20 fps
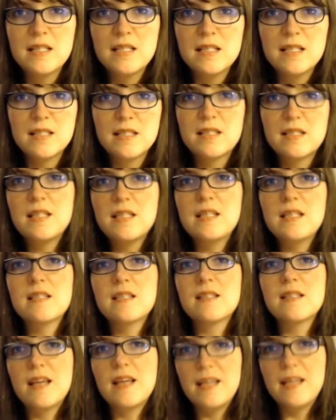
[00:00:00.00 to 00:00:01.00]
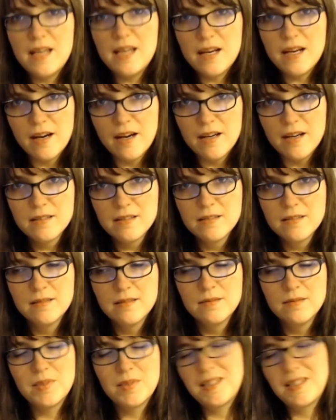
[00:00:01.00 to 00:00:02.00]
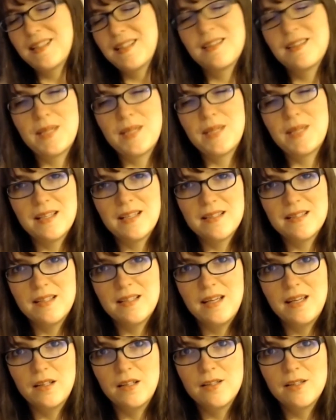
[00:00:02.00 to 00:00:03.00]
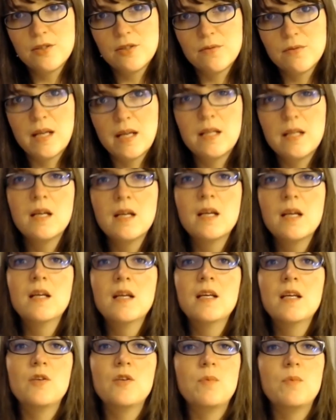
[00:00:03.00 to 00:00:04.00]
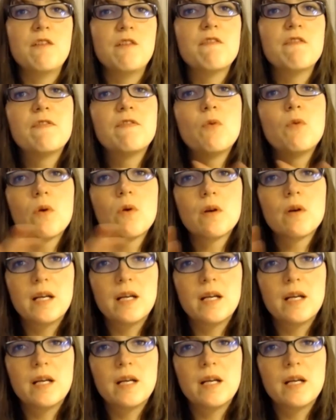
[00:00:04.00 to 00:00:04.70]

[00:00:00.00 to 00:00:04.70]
since a year. That doesn't make sense in English, right? It would be for a